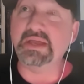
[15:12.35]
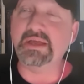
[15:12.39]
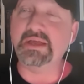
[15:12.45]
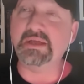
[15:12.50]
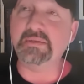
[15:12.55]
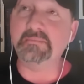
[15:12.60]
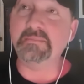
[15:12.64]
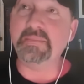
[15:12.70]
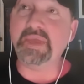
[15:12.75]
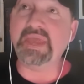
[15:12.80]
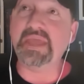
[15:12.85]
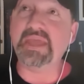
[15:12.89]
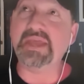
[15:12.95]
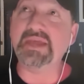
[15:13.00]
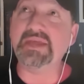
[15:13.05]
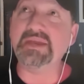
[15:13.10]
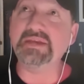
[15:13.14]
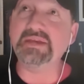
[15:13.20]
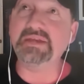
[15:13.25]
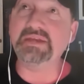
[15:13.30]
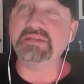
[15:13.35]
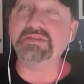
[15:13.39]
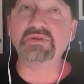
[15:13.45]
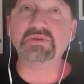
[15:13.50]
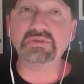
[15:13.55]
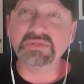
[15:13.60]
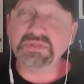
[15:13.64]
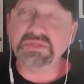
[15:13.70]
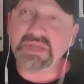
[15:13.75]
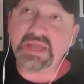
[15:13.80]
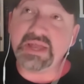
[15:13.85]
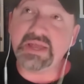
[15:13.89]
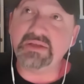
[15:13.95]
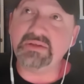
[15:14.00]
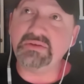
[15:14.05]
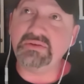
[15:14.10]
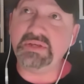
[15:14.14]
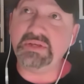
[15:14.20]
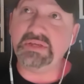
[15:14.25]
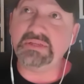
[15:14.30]
And it turns
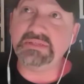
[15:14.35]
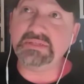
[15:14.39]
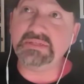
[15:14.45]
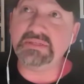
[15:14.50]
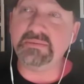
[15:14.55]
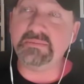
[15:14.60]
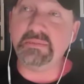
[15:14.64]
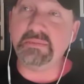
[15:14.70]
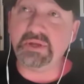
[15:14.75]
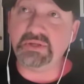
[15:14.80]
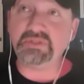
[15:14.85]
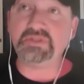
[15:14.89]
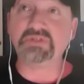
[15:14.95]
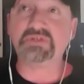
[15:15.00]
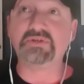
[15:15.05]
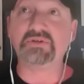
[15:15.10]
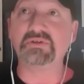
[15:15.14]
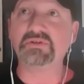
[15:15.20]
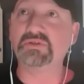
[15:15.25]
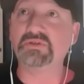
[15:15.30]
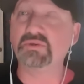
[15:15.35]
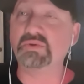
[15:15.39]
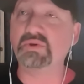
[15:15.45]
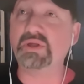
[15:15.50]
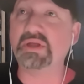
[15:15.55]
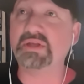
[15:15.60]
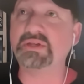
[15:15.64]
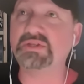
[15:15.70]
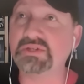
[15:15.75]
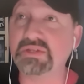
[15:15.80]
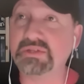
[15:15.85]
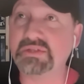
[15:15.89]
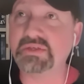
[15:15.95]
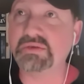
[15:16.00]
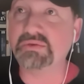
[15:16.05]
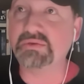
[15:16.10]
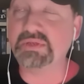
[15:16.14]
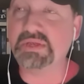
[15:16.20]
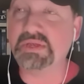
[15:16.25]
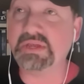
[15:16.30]
out it's the monsters who are actually
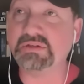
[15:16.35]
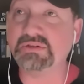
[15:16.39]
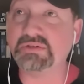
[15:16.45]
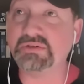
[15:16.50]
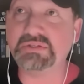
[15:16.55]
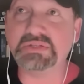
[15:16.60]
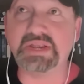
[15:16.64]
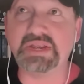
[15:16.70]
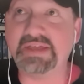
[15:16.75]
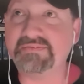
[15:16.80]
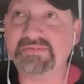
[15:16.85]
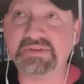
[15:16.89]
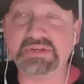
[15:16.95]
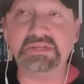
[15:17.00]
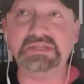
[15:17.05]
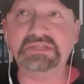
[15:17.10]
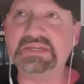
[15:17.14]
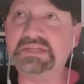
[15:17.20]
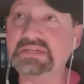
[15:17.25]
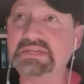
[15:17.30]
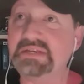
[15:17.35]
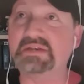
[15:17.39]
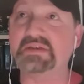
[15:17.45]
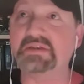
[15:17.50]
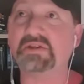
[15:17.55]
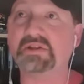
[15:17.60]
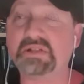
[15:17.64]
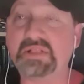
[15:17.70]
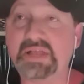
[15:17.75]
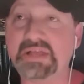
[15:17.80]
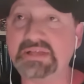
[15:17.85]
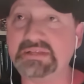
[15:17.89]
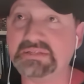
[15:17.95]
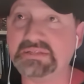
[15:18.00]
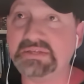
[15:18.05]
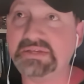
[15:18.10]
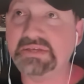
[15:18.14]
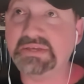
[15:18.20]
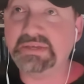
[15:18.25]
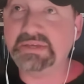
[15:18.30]
the only characters that have any dignity or
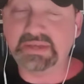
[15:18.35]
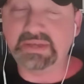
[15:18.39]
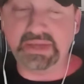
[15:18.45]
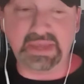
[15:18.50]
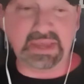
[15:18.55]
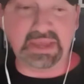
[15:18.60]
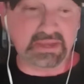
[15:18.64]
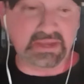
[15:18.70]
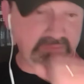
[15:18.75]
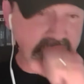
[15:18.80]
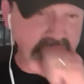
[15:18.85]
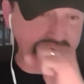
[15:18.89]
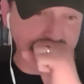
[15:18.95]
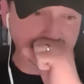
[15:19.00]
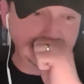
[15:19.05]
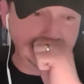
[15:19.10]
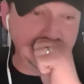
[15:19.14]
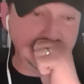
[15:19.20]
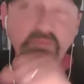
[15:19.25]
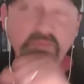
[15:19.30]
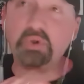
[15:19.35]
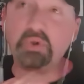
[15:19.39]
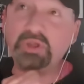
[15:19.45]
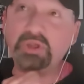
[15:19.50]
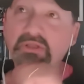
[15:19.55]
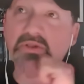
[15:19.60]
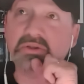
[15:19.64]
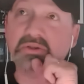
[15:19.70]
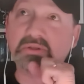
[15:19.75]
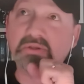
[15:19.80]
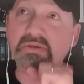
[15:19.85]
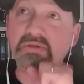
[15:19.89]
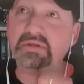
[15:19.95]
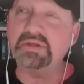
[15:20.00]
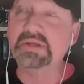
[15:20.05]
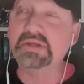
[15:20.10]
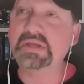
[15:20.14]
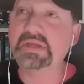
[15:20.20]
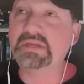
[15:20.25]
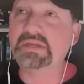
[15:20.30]
class. And spoiler alert,
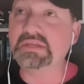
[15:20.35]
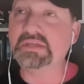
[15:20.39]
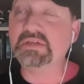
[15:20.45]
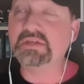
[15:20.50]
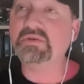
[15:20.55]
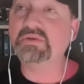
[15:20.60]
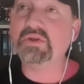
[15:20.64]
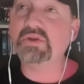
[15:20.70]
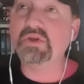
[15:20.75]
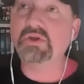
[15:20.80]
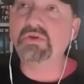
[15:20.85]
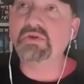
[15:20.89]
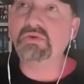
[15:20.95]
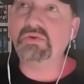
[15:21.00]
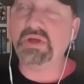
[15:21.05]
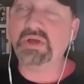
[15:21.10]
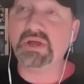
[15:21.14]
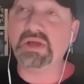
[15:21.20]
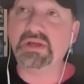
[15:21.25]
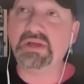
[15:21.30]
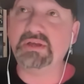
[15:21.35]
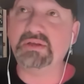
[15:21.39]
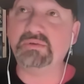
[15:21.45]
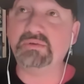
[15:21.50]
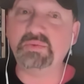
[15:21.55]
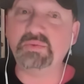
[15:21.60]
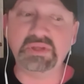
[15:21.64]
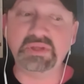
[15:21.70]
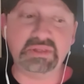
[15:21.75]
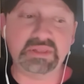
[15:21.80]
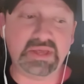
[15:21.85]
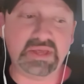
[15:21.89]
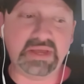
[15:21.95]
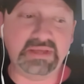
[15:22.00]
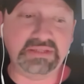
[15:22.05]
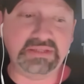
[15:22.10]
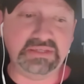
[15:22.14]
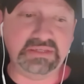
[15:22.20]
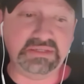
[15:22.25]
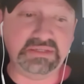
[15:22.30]
Gyro
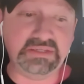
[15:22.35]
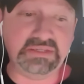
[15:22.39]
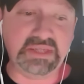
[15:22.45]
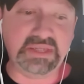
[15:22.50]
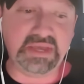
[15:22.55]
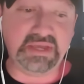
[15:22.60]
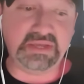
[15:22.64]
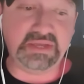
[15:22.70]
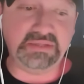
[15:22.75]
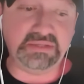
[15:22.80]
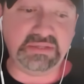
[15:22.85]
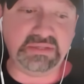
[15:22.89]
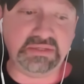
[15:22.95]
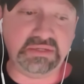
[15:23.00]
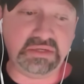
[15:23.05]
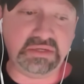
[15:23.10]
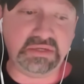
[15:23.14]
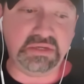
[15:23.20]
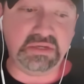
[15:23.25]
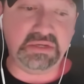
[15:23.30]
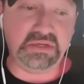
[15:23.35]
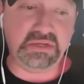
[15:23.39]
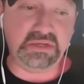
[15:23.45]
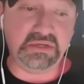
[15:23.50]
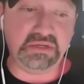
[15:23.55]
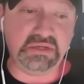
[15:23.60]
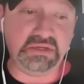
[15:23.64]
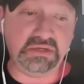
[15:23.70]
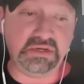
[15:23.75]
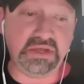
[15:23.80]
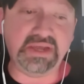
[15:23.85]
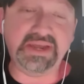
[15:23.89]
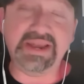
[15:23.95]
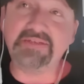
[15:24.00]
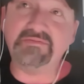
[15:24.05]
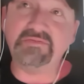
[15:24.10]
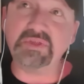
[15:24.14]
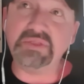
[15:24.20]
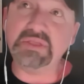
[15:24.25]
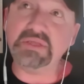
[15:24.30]
realizes that not
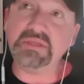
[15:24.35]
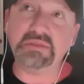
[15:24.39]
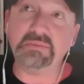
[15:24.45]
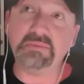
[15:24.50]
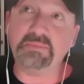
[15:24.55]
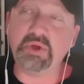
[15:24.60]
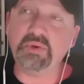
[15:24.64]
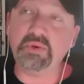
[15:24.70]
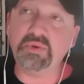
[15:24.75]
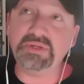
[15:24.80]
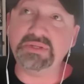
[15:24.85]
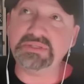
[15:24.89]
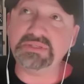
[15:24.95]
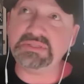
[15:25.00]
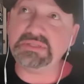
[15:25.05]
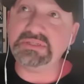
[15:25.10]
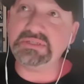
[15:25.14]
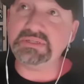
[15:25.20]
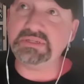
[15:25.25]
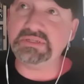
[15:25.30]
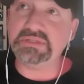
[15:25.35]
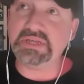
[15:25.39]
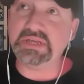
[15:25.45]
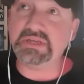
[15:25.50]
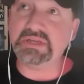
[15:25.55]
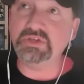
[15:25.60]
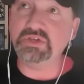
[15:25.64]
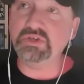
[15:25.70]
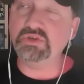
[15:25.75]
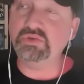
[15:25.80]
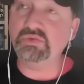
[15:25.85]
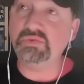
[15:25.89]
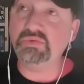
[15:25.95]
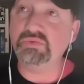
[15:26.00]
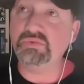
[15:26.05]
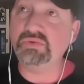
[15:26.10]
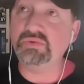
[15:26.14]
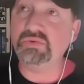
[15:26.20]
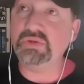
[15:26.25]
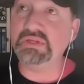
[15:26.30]
everything the poets tell you
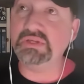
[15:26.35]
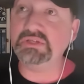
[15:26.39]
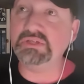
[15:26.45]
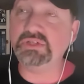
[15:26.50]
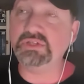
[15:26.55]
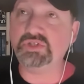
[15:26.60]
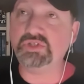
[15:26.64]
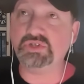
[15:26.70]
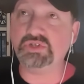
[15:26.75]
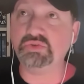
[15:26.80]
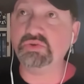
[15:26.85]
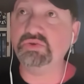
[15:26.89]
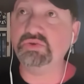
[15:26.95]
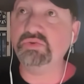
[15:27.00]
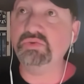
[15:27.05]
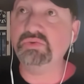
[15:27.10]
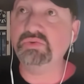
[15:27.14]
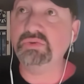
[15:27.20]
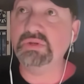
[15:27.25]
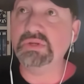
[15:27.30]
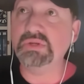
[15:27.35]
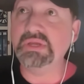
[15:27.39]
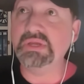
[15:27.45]
is true.